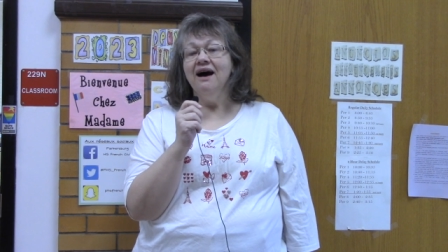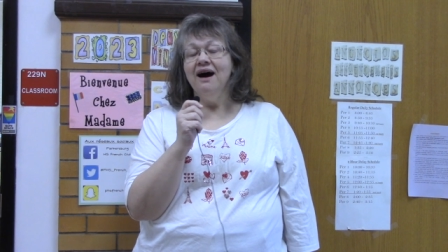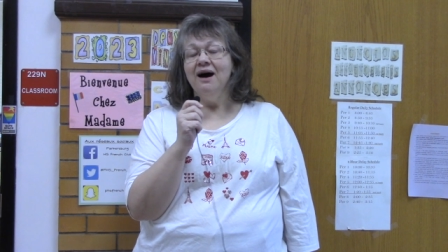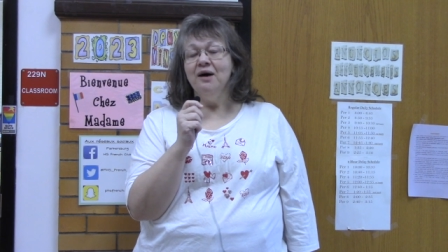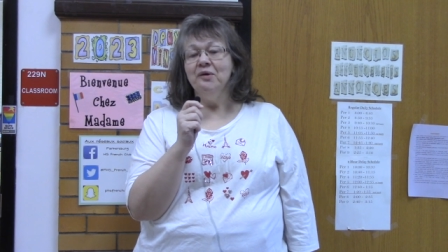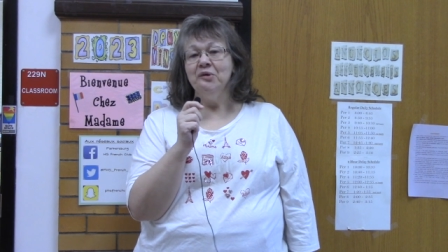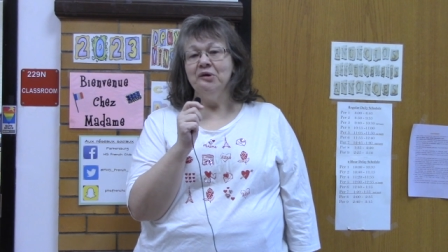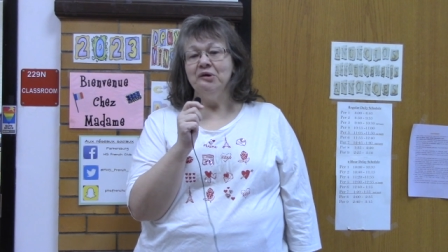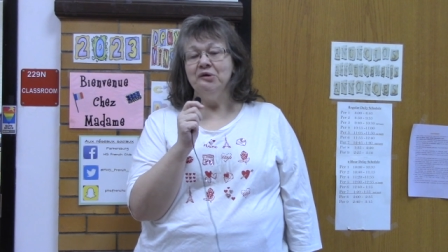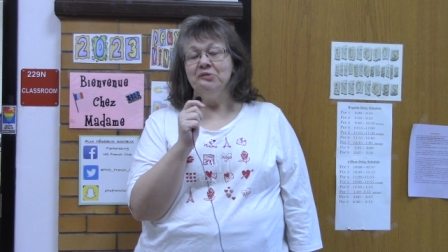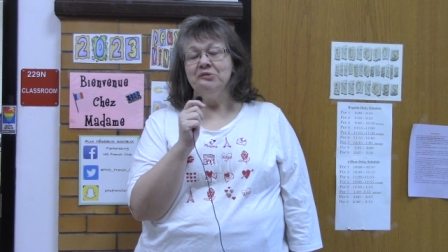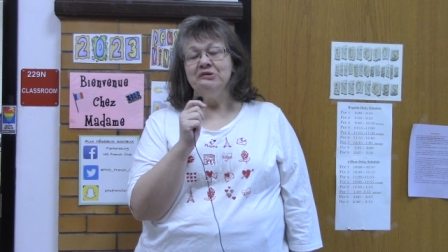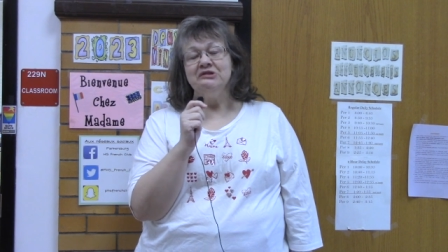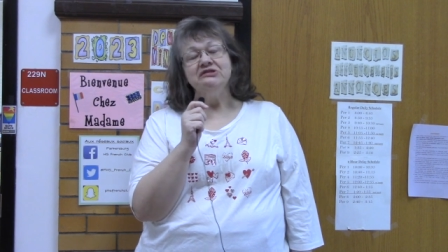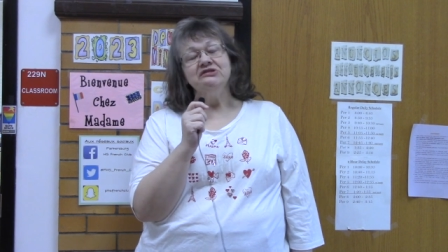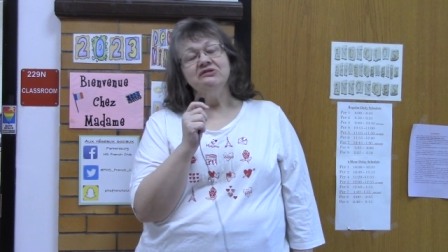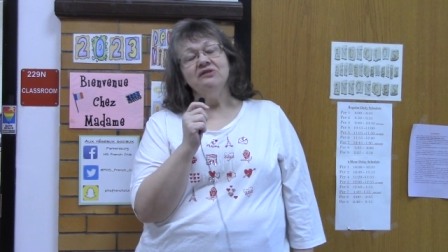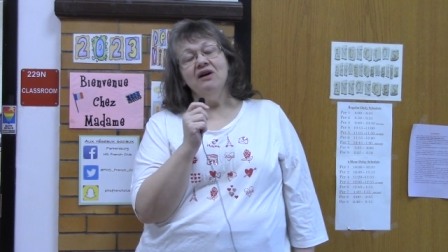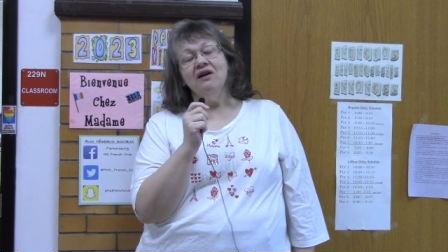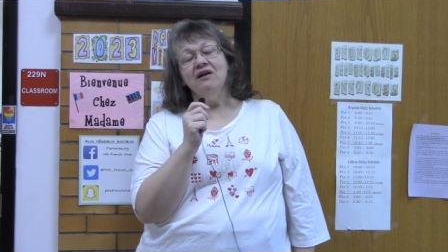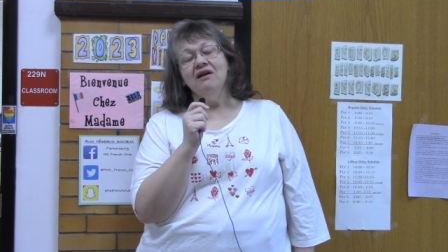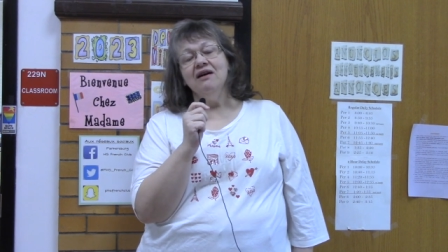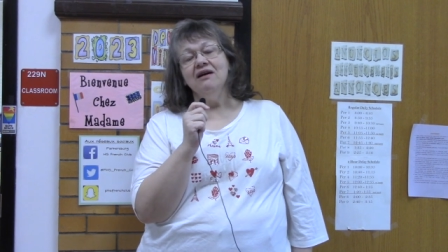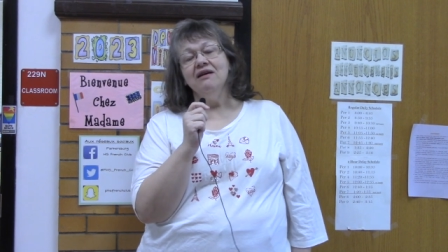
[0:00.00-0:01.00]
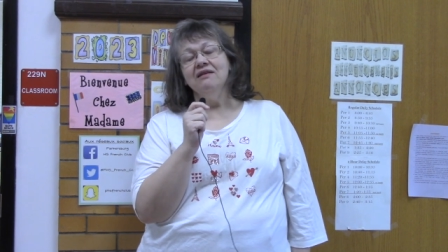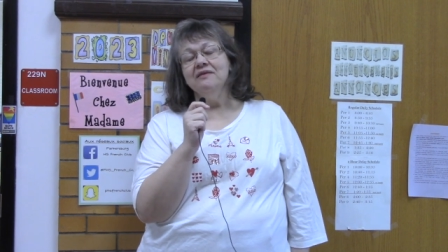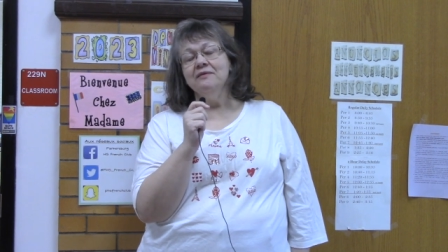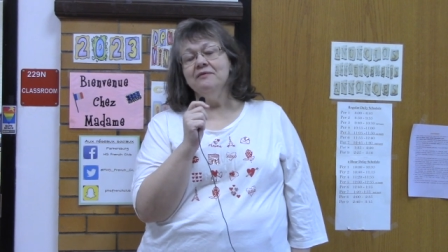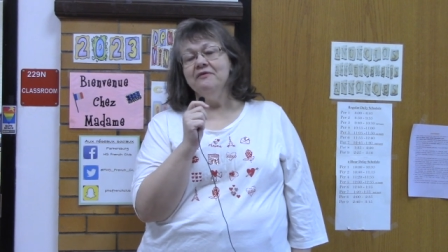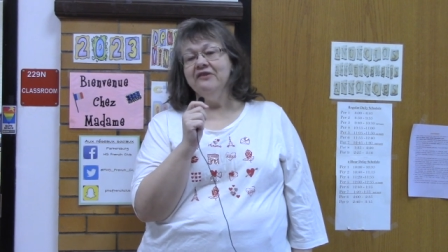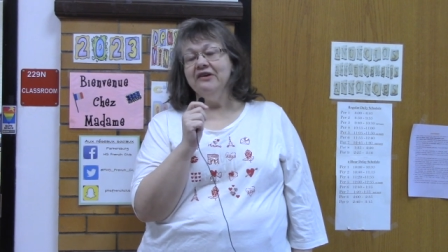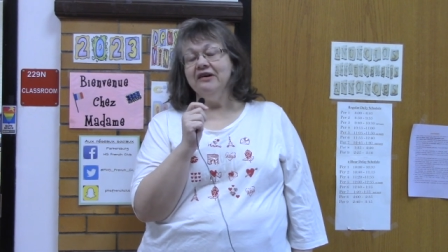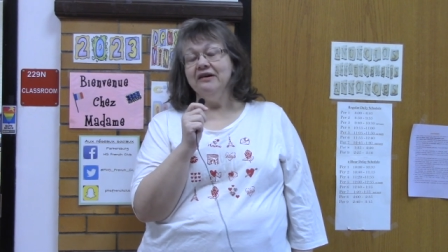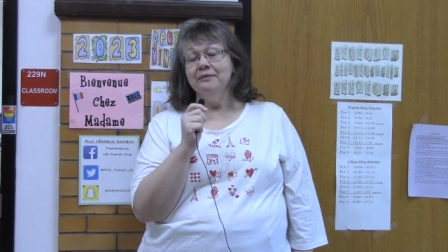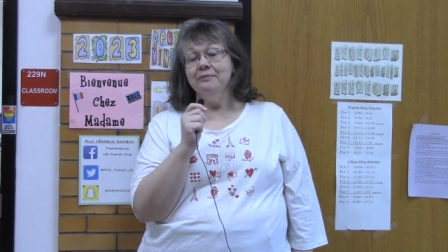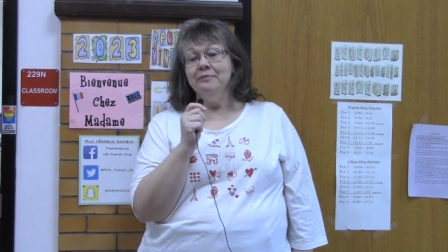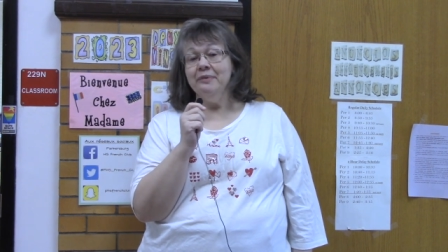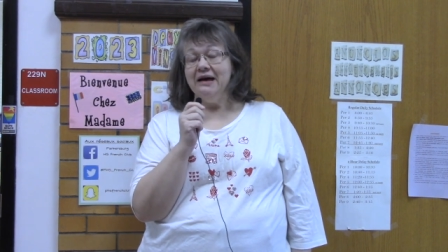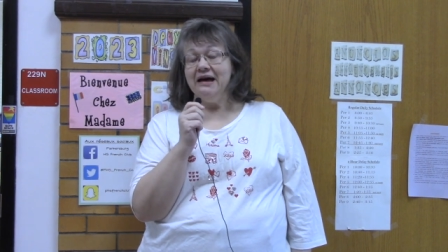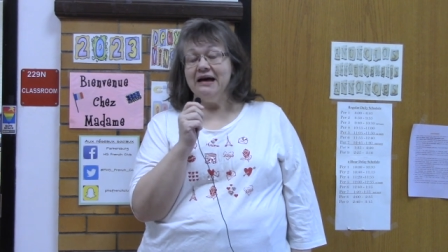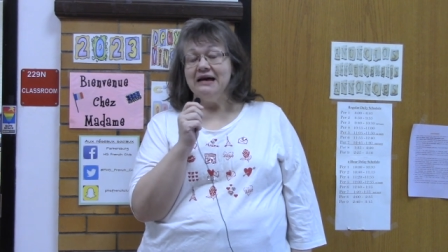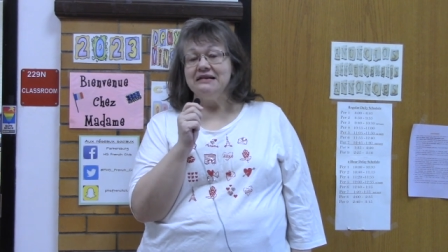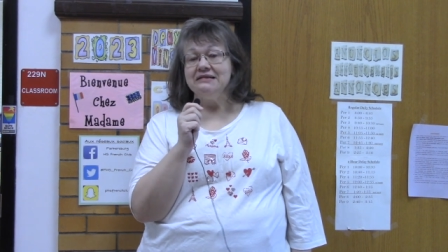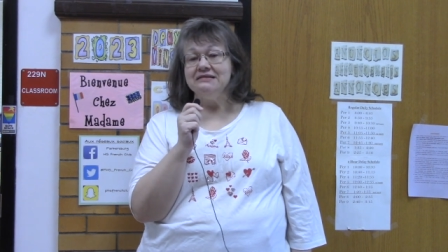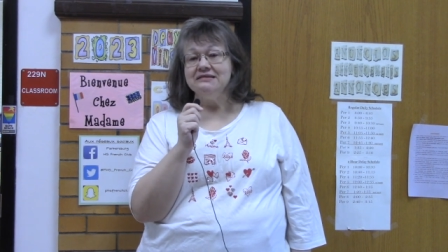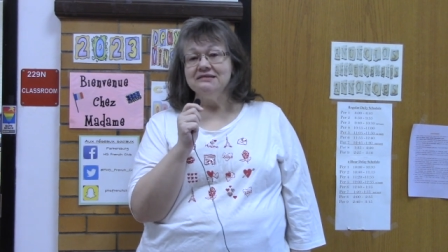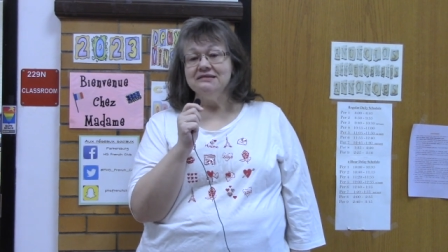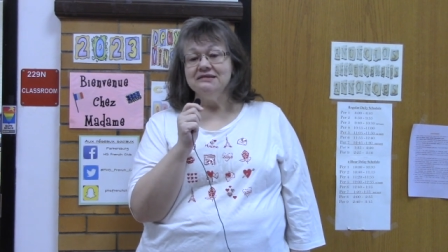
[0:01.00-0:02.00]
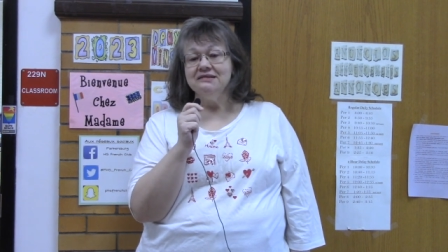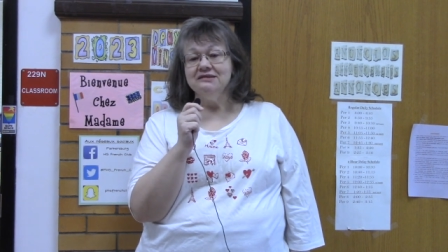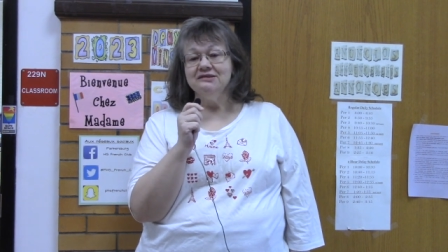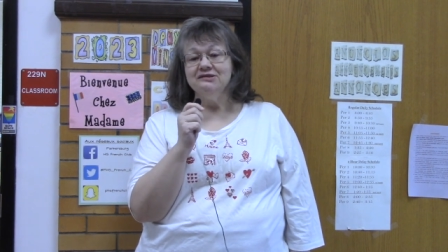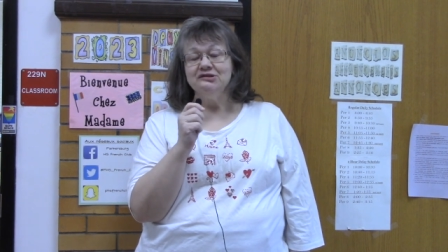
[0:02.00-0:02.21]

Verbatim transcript: I want to wish you all the very best.